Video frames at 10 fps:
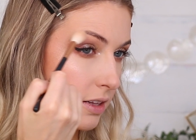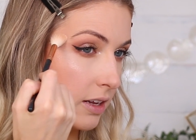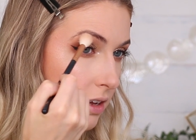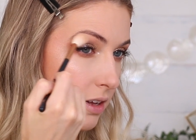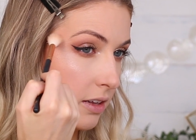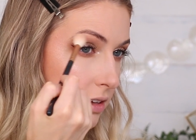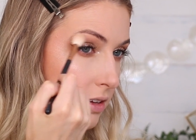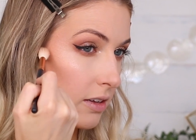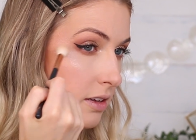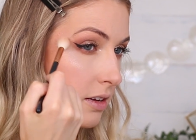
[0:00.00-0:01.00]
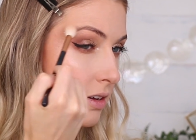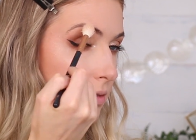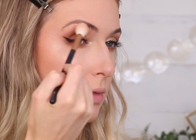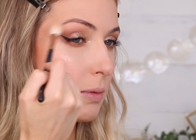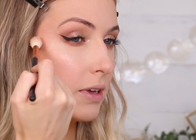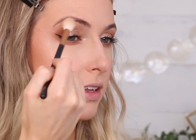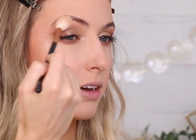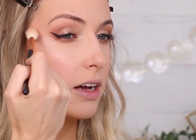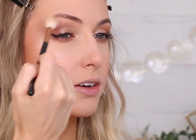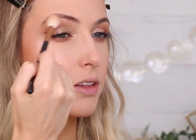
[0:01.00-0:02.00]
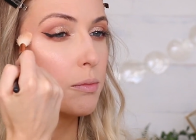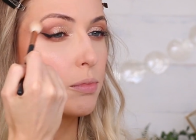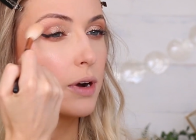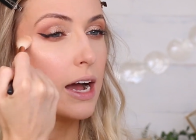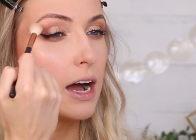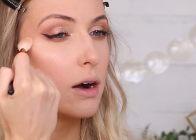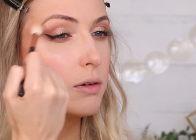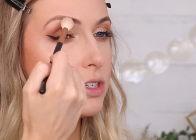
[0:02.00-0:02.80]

a little, maybe a little under the brow